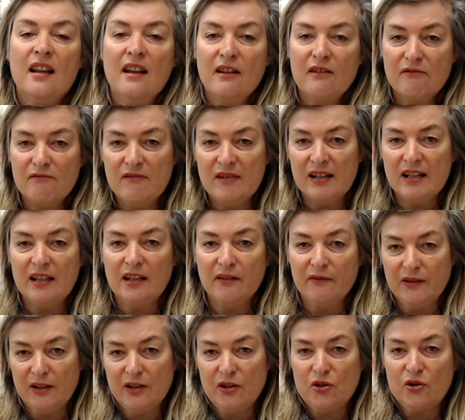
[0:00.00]
really lovely
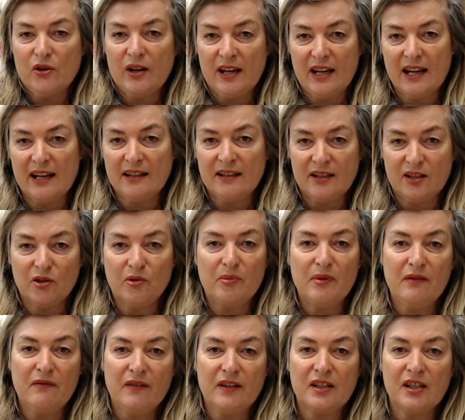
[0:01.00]
and straight and still be
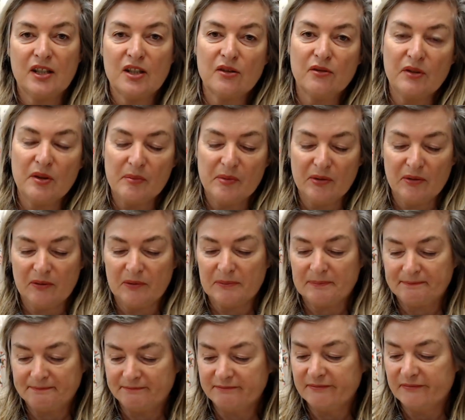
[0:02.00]
fitted on the model.
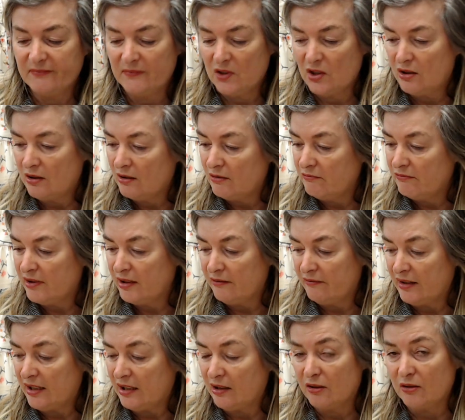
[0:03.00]
She did a really,
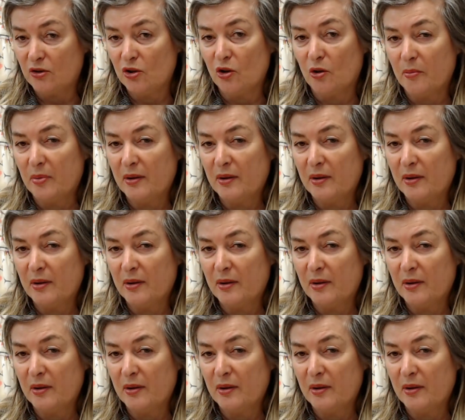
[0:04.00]
really good job,